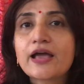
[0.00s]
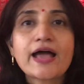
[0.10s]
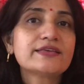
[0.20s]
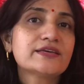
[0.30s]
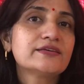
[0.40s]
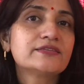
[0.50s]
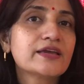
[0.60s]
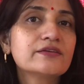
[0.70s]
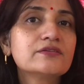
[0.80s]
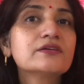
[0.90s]
as I
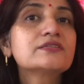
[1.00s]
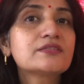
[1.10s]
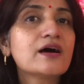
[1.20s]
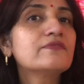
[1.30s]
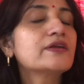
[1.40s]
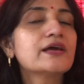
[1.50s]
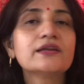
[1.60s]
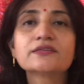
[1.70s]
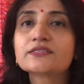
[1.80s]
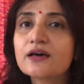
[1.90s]
said, Sthavara and
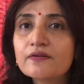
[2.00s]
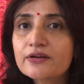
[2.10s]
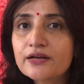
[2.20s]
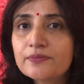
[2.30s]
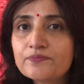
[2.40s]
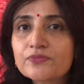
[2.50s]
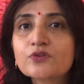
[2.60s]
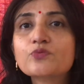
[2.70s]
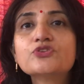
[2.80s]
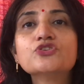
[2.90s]
Asthavara,
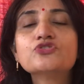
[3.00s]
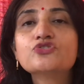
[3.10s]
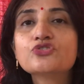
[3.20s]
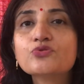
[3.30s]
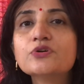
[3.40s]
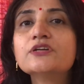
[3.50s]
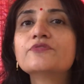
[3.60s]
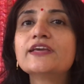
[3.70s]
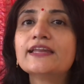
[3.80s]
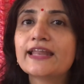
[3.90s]
which is
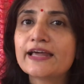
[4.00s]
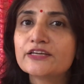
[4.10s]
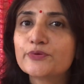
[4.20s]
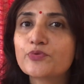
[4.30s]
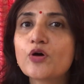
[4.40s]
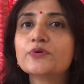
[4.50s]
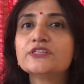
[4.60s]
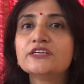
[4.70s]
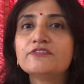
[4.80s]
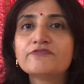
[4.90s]
jewelry, landed
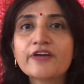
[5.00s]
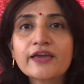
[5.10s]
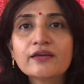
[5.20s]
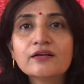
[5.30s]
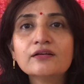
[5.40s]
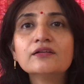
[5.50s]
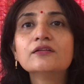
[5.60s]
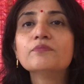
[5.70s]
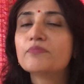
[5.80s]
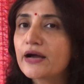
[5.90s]
property,
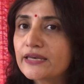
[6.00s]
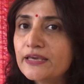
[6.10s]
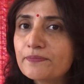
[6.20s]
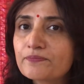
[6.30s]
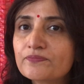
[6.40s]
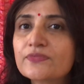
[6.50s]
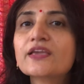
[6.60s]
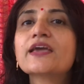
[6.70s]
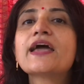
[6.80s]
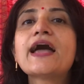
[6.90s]
vehicle, money,
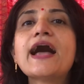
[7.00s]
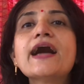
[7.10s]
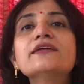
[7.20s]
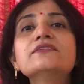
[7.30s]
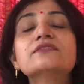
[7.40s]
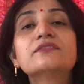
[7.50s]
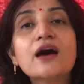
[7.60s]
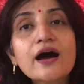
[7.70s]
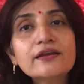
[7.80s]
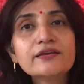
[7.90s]
and
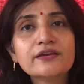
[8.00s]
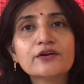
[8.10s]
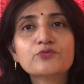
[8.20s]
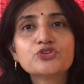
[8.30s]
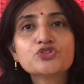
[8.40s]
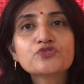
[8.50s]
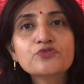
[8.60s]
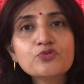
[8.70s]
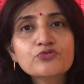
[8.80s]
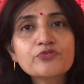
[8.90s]
Dhanya, which is
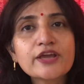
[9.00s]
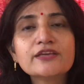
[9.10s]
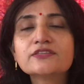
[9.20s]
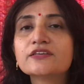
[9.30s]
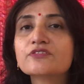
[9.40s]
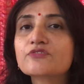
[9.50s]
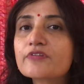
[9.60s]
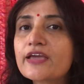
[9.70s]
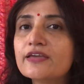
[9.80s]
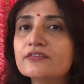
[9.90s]
food grains and
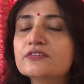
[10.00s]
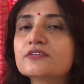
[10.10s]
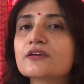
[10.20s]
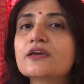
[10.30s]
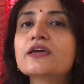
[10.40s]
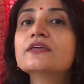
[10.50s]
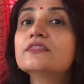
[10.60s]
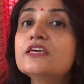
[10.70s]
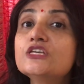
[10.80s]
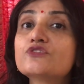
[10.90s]
grains.
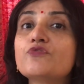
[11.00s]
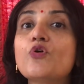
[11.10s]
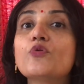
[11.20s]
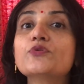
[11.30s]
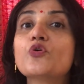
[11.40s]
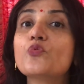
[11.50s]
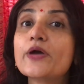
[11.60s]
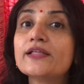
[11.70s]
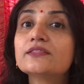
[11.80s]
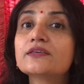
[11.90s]
These form your
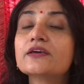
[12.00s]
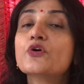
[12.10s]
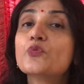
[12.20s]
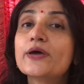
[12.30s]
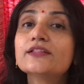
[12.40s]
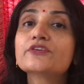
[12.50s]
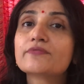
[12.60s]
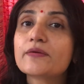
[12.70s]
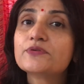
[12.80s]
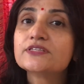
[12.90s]
wealth
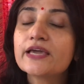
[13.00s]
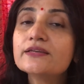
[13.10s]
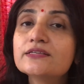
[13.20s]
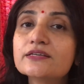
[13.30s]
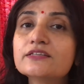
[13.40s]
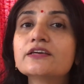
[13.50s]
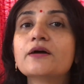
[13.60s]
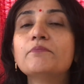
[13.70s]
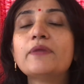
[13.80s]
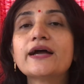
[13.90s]
represented
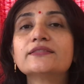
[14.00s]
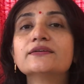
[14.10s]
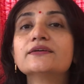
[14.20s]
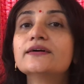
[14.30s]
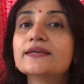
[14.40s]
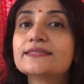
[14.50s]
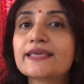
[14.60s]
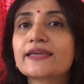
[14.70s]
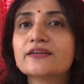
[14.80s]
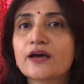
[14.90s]
by the
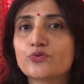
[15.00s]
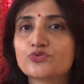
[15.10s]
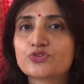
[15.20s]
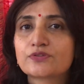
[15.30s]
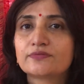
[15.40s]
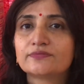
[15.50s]
second house.